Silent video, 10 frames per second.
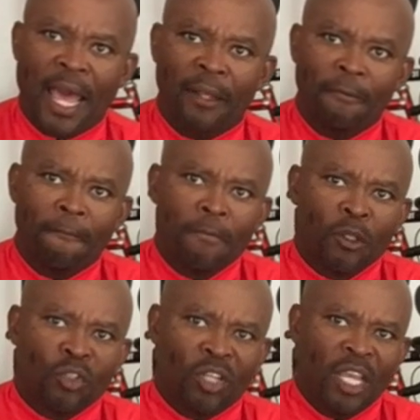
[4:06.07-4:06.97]
that
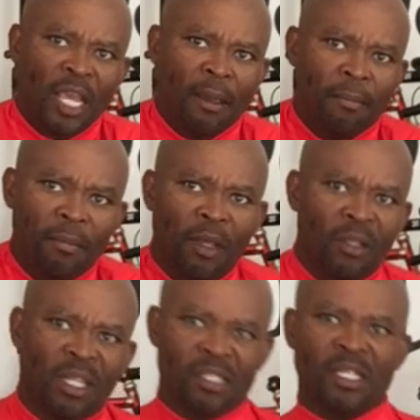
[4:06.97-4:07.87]
to him
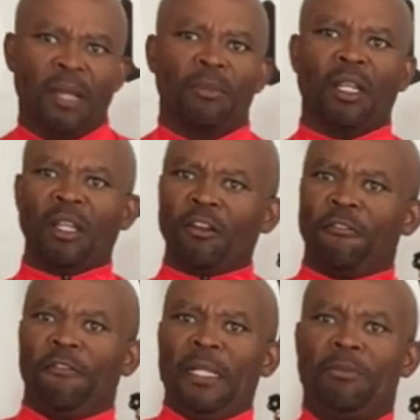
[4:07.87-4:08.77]
this seemed a little
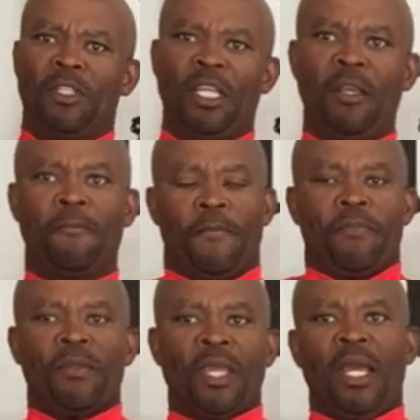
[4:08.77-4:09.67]
flimsy.
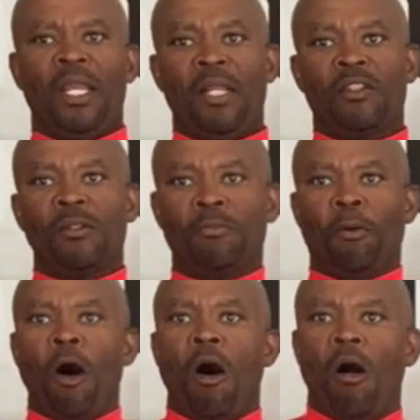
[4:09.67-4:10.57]
And then
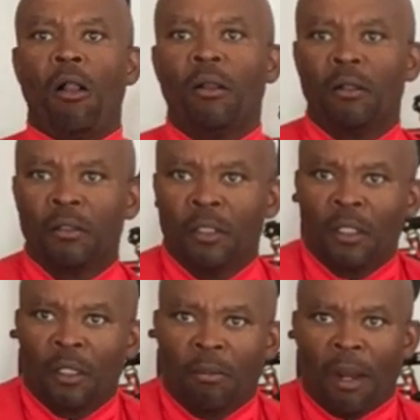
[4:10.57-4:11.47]
Paul,
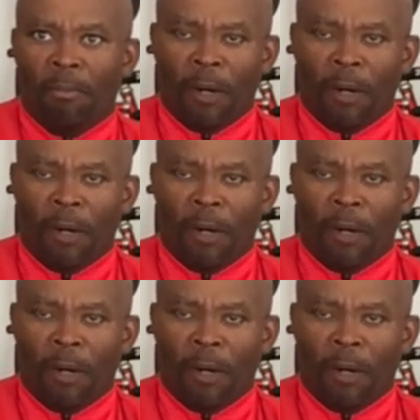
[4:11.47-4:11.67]
my